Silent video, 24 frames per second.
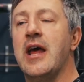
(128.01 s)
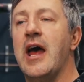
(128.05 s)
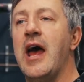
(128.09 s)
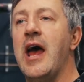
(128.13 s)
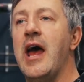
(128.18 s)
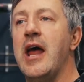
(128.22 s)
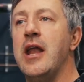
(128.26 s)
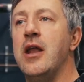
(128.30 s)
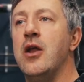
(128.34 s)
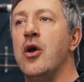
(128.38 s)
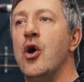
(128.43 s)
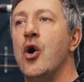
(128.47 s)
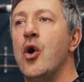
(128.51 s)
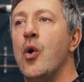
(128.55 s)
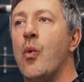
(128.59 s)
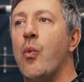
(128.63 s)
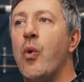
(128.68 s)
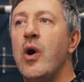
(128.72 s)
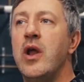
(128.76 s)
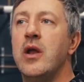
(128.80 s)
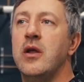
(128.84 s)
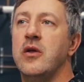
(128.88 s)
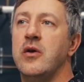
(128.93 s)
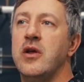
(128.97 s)
And
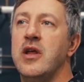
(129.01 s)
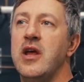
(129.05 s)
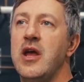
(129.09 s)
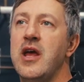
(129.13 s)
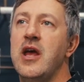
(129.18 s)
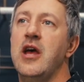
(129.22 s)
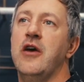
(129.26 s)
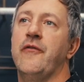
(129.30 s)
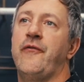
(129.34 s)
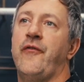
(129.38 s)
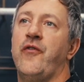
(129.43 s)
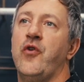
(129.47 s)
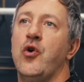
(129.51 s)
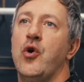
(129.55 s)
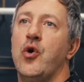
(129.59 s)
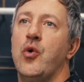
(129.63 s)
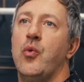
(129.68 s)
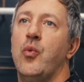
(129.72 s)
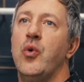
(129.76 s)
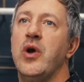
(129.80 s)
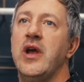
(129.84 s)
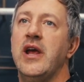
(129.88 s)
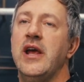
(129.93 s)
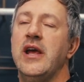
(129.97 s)
what if
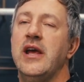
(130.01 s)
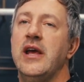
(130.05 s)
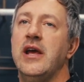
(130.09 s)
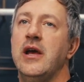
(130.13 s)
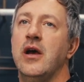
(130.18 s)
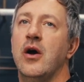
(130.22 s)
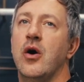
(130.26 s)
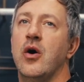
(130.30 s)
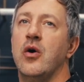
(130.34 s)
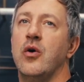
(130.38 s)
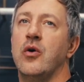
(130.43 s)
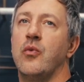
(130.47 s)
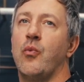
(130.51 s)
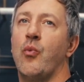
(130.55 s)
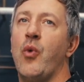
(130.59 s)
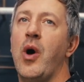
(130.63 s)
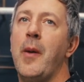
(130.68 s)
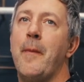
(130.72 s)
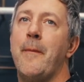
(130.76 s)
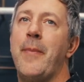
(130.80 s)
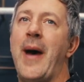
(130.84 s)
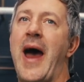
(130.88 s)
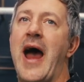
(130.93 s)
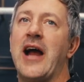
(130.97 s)
we
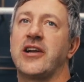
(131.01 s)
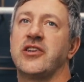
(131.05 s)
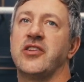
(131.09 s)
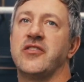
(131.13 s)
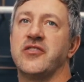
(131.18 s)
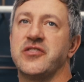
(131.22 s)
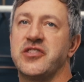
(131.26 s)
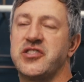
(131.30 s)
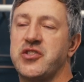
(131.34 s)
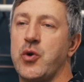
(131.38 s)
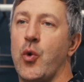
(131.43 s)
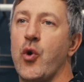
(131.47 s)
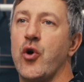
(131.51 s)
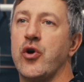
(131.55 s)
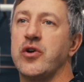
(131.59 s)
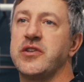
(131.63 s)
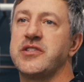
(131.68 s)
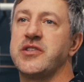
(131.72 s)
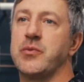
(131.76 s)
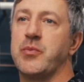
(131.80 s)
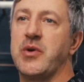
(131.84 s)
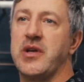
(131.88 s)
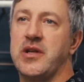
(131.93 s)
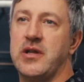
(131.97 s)
went back to the source
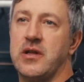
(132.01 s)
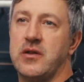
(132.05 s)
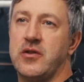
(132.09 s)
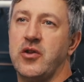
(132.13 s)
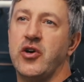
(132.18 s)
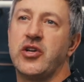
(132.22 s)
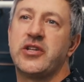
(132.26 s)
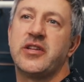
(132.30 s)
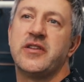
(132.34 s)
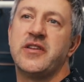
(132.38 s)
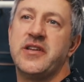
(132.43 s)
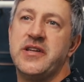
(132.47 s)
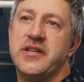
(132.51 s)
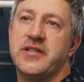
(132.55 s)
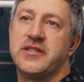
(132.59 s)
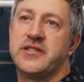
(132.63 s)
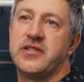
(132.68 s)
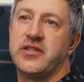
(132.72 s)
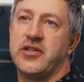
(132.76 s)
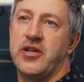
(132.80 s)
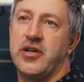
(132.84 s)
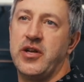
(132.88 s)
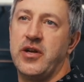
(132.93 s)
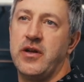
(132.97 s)
and we looked at
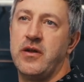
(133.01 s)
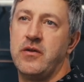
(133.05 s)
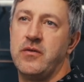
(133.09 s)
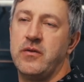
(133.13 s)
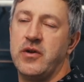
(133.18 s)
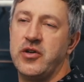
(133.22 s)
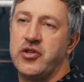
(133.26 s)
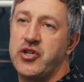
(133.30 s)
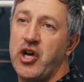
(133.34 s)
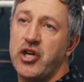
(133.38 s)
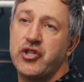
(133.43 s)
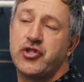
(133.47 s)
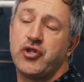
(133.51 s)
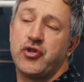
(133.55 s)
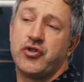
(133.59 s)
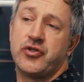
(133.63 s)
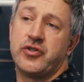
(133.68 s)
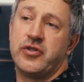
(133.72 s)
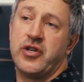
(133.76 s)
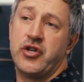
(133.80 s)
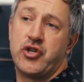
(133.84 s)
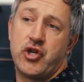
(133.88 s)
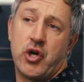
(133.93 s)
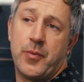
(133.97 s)
these industrial
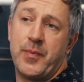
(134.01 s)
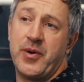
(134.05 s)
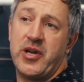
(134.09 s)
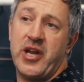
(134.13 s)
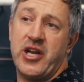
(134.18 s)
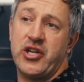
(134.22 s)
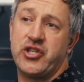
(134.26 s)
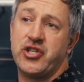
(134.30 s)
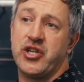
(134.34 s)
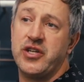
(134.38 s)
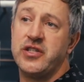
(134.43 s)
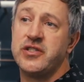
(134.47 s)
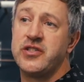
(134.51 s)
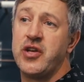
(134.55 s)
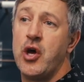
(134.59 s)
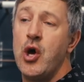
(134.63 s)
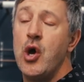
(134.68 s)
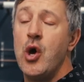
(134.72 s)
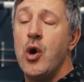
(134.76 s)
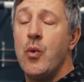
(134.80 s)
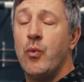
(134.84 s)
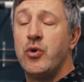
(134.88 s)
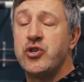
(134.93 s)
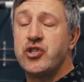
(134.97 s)
interpretations,
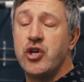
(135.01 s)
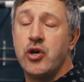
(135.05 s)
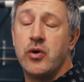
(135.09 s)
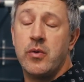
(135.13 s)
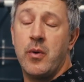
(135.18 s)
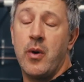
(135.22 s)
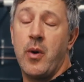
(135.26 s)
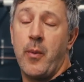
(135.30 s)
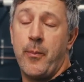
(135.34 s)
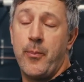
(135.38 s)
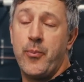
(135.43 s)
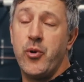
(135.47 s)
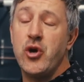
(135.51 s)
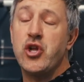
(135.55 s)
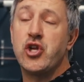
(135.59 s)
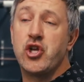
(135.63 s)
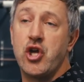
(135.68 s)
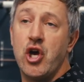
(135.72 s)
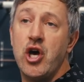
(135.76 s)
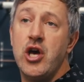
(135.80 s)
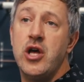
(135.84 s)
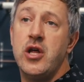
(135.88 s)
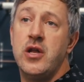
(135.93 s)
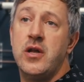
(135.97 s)
which are pretty
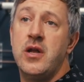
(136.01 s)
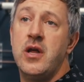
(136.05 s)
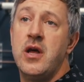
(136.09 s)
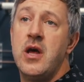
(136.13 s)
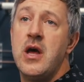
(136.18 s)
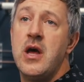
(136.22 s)
good,